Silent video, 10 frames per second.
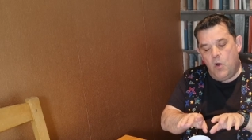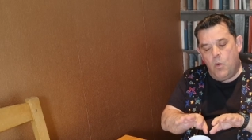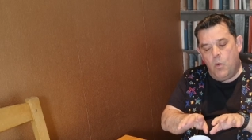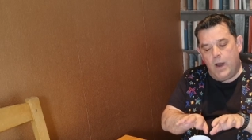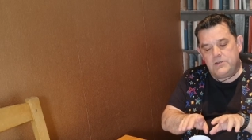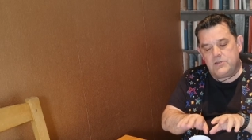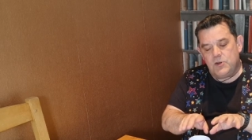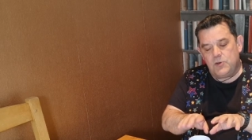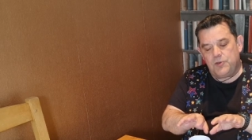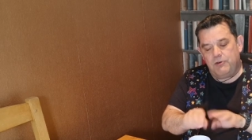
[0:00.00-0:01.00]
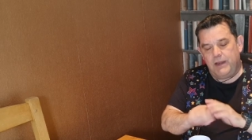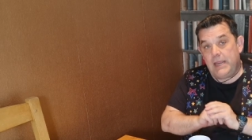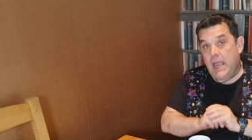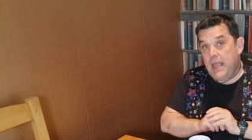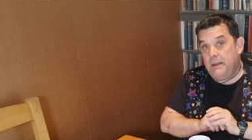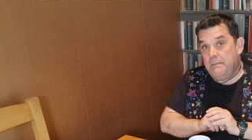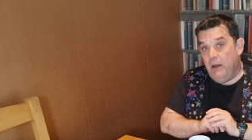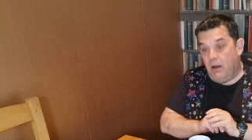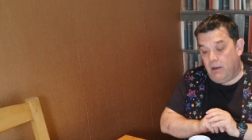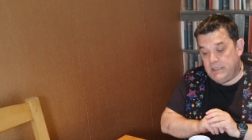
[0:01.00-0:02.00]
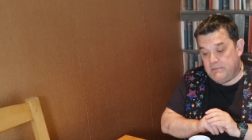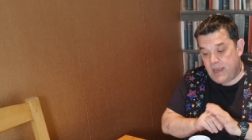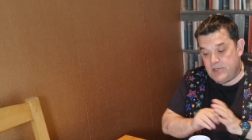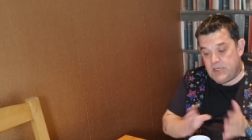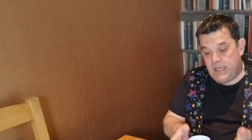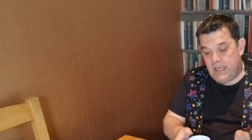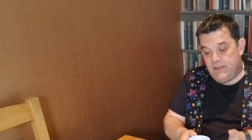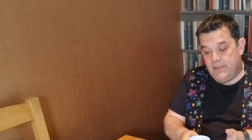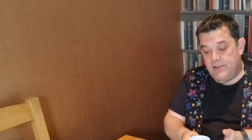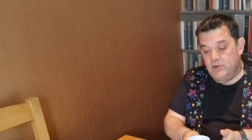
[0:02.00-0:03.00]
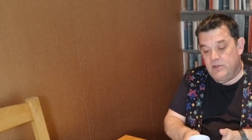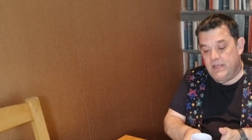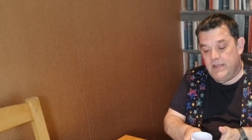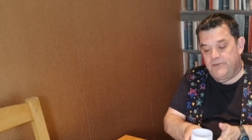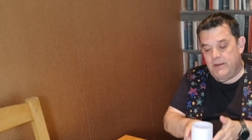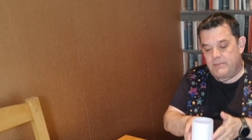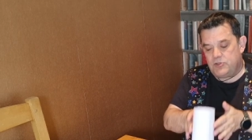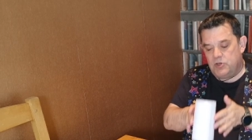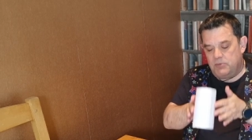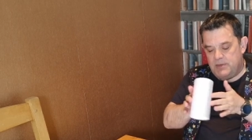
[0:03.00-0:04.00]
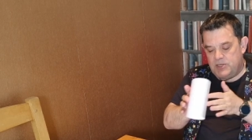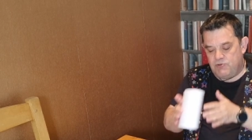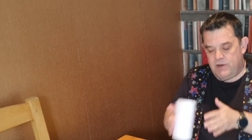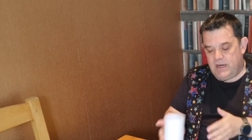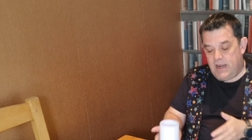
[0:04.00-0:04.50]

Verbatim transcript: One, two, three, Marli magic. Then you lift up the tube of mystery